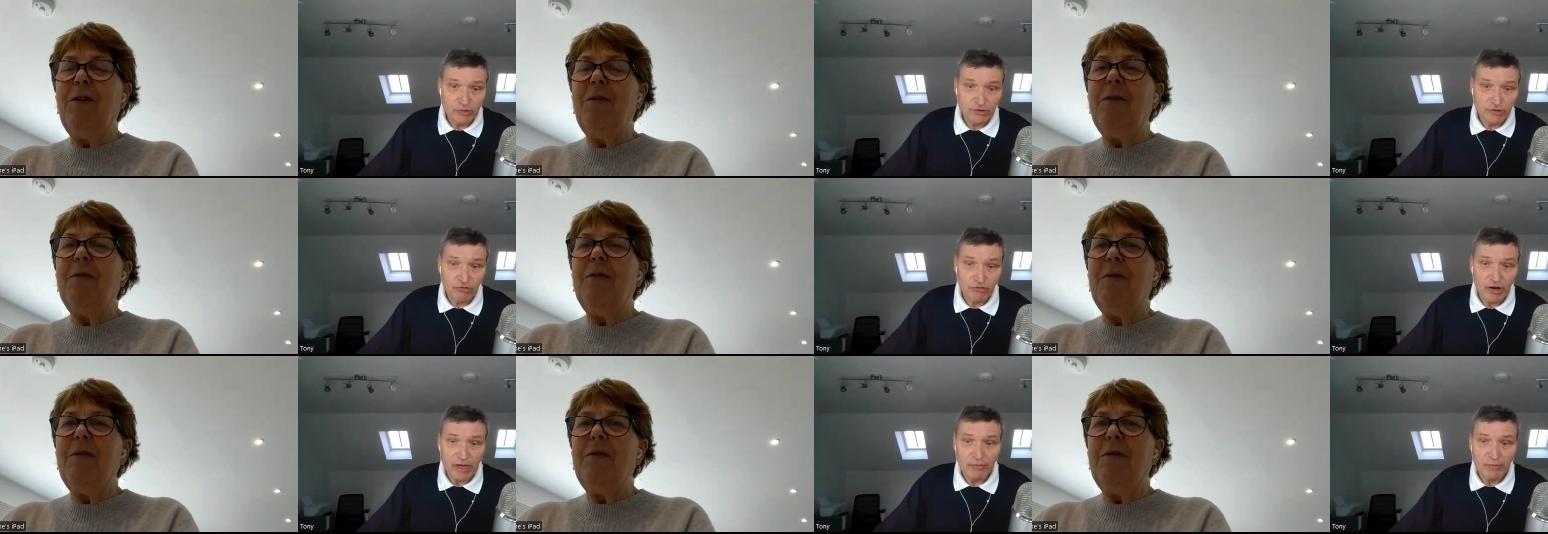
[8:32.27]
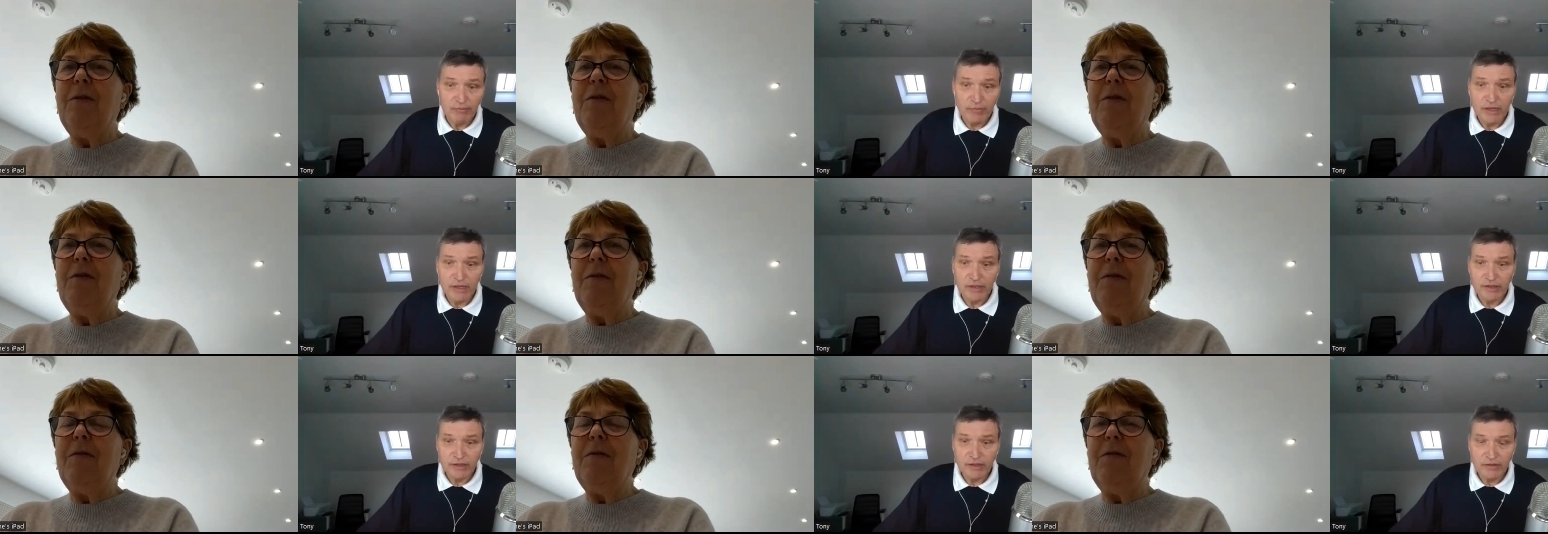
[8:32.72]
Speaker 1: was great, but
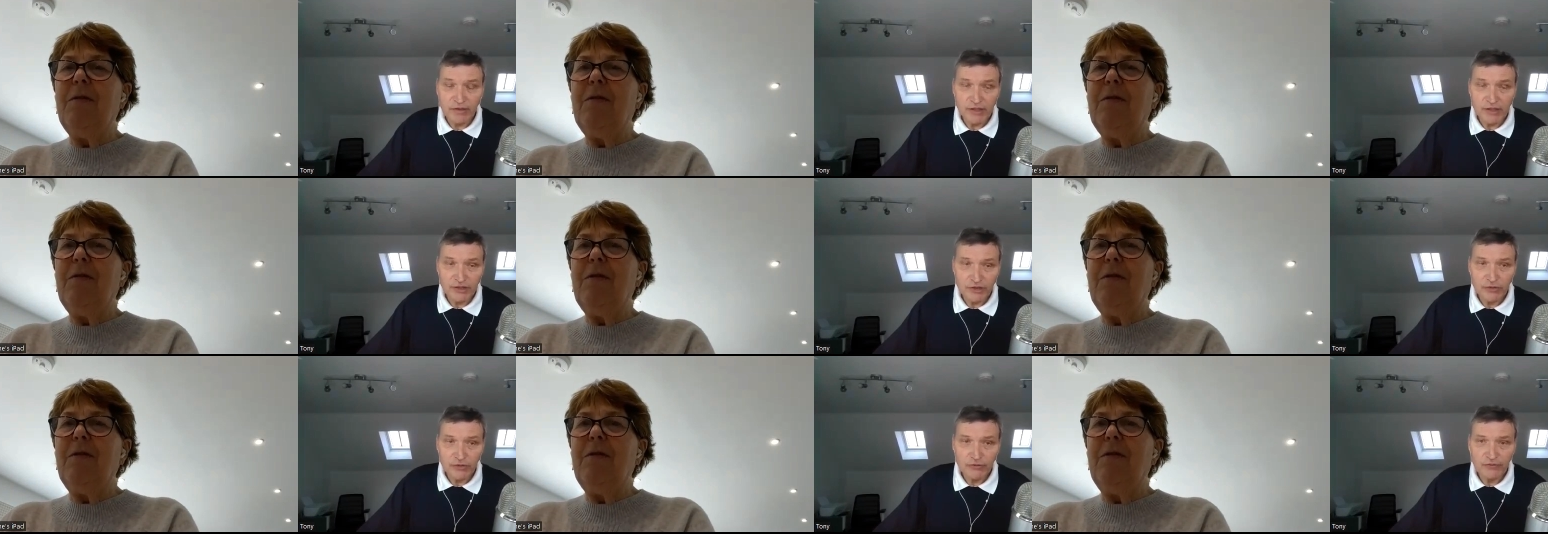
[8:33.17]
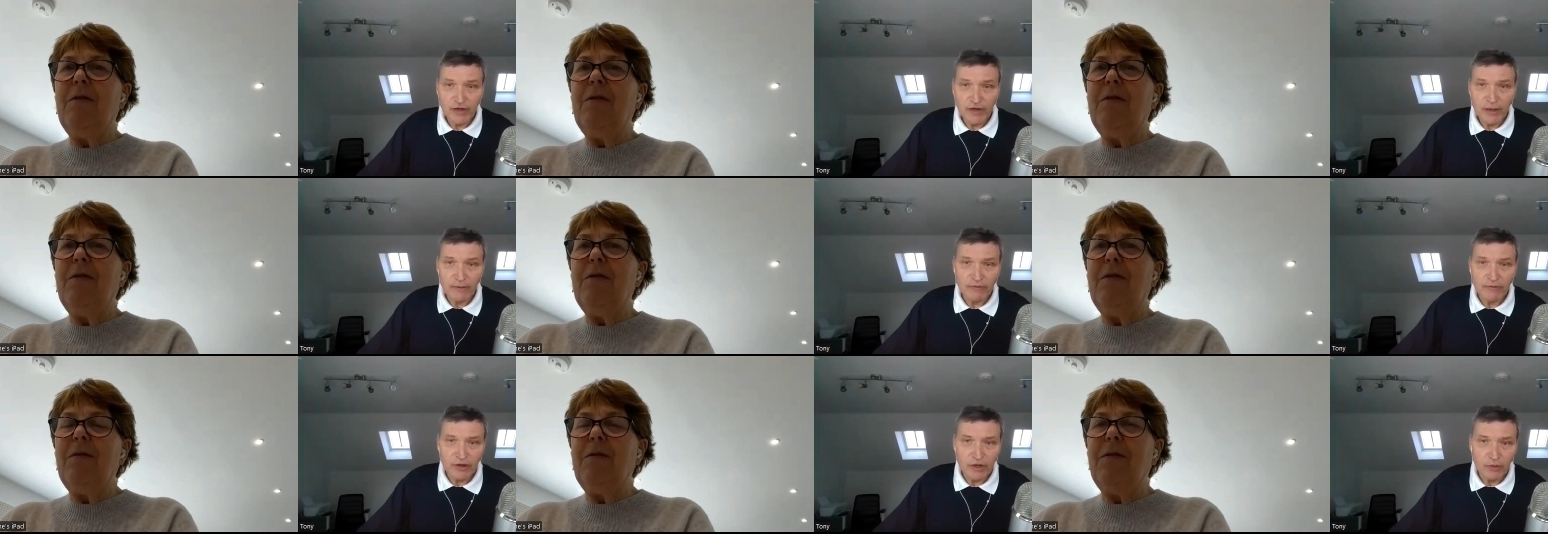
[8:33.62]
it they do fill
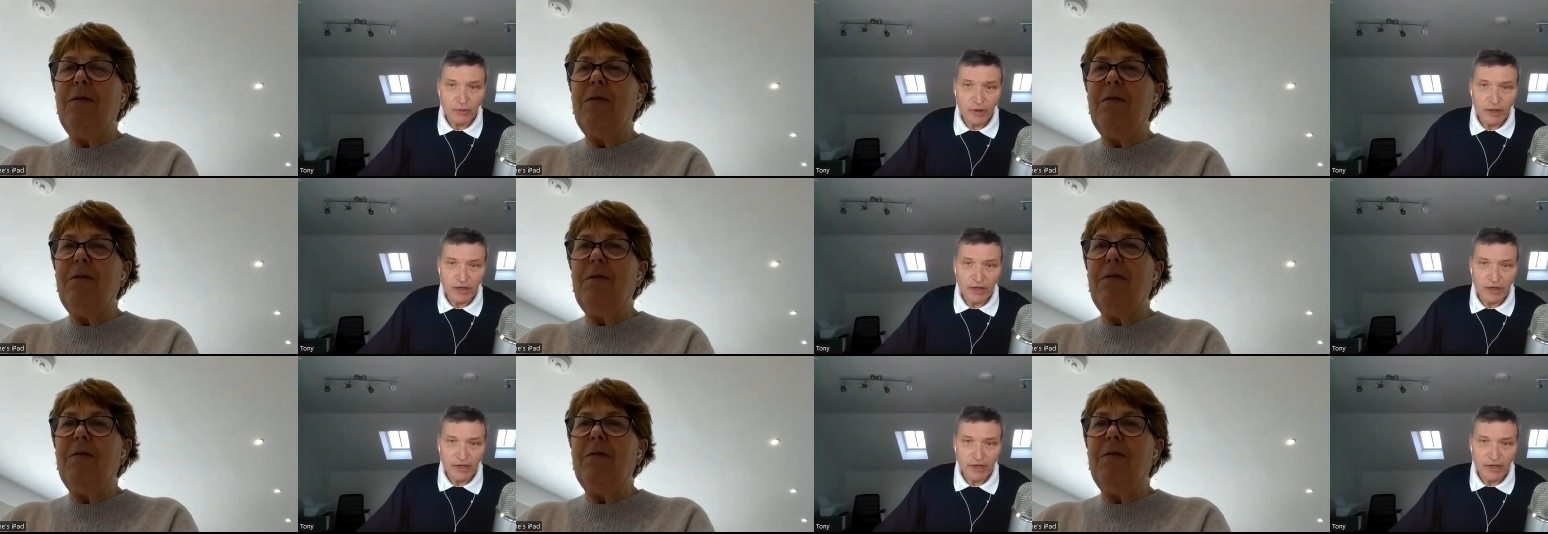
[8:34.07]
up very quickly.